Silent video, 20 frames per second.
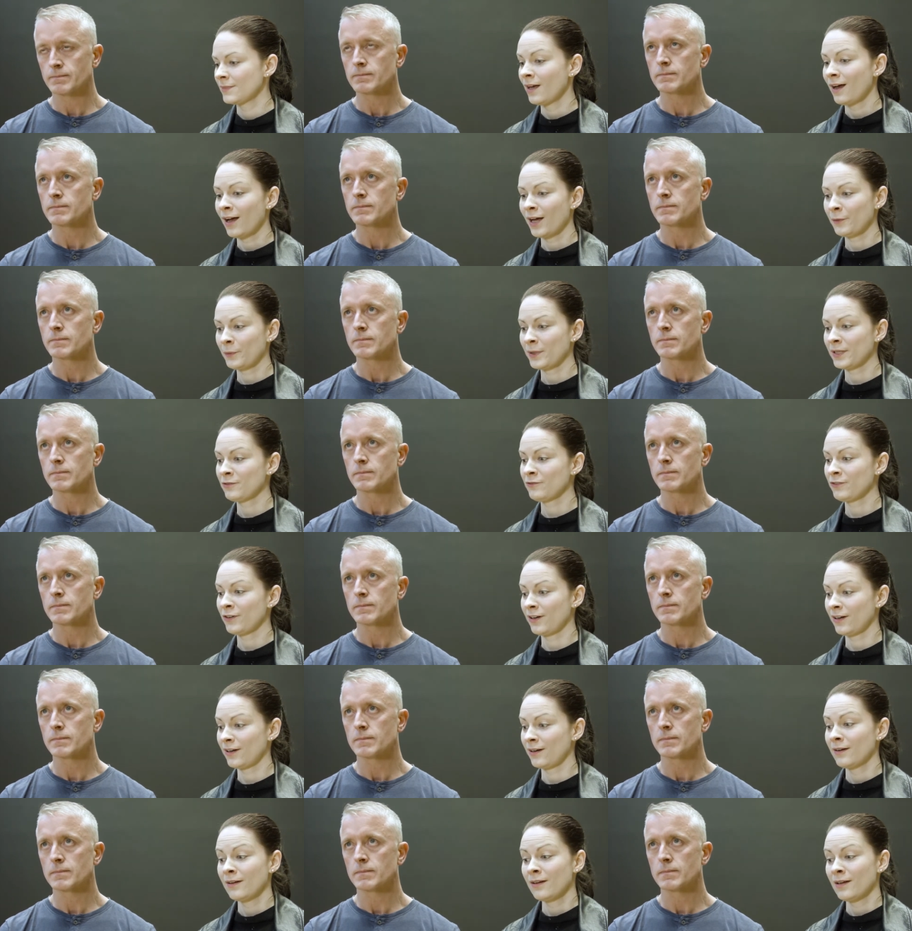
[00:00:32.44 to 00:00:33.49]
Speaker 1: I went
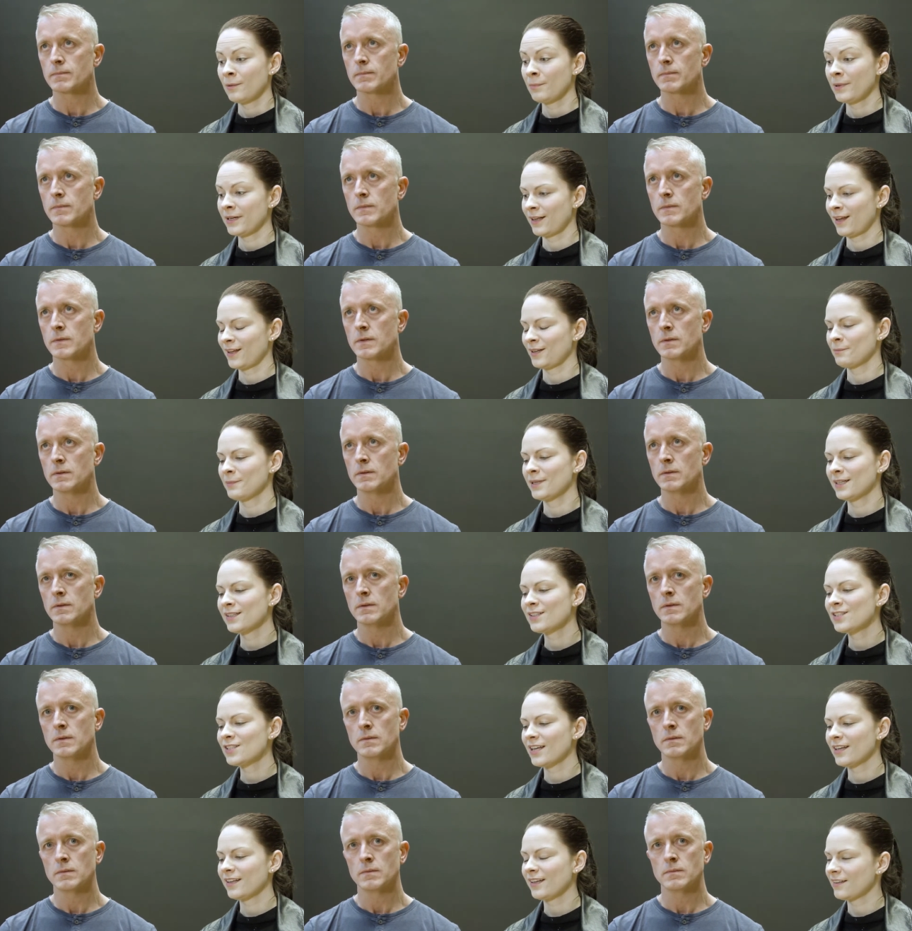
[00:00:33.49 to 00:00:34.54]
for a banana
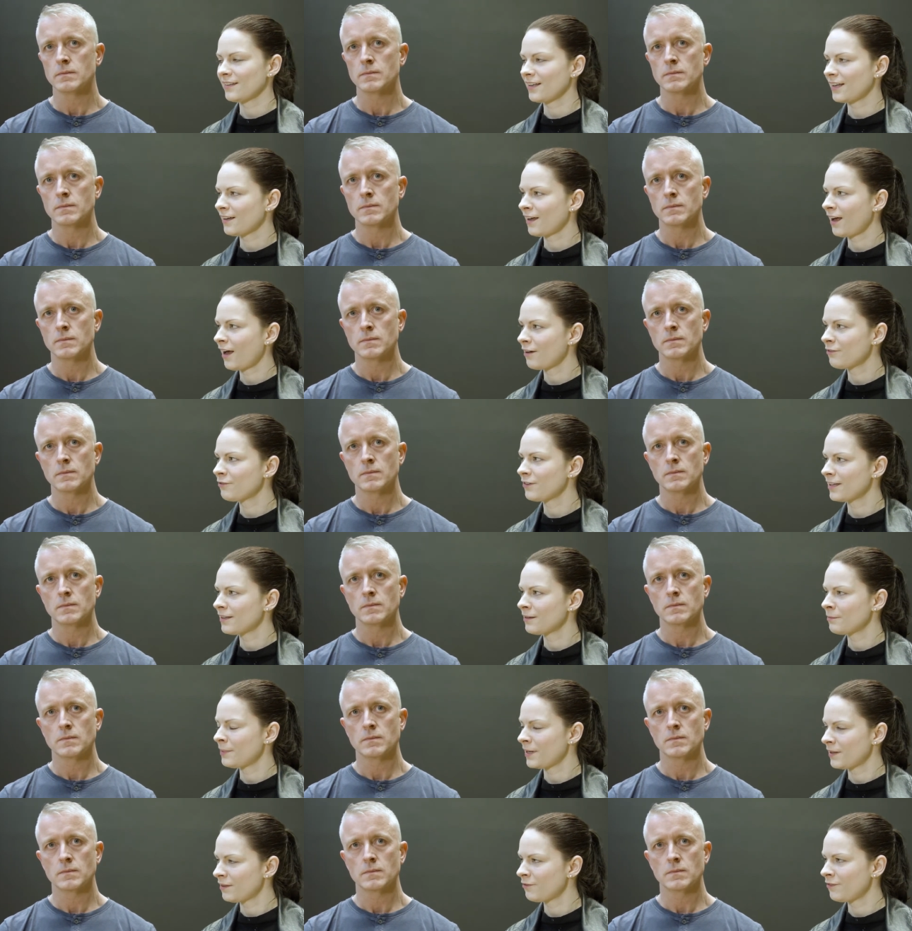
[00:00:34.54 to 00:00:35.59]
milkshake in that cafe
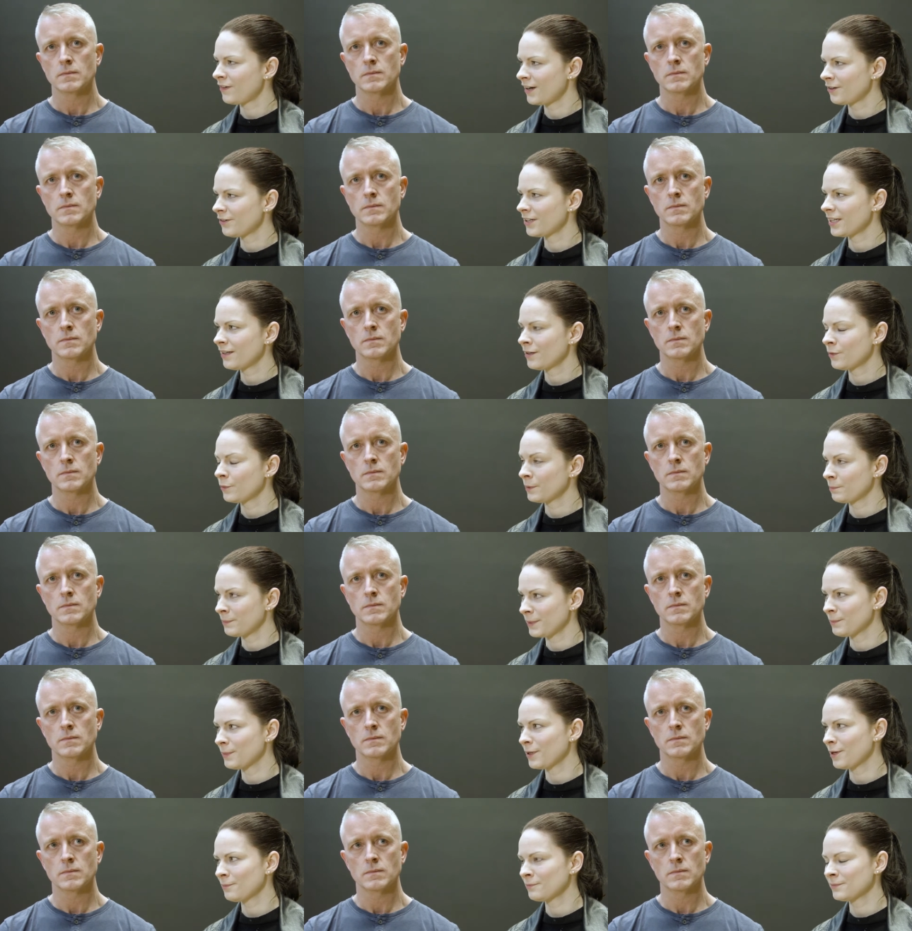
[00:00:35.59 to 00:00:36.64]
by the ferry with me
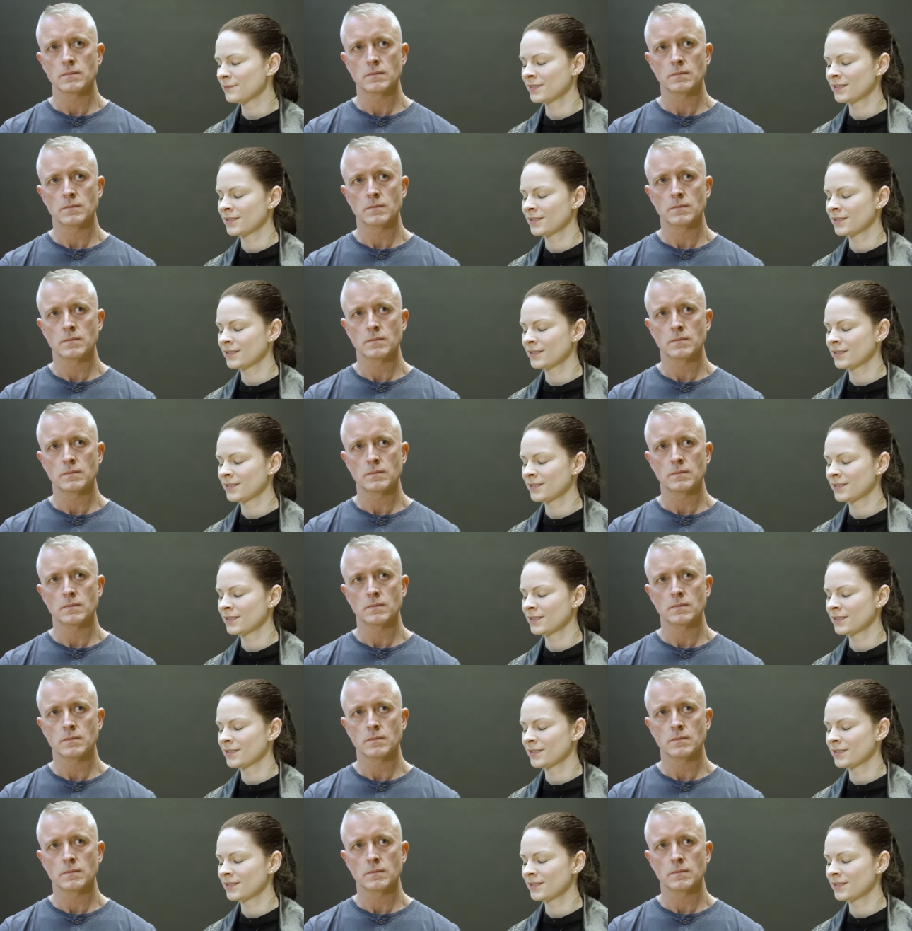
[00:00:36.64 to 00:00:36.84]
mum.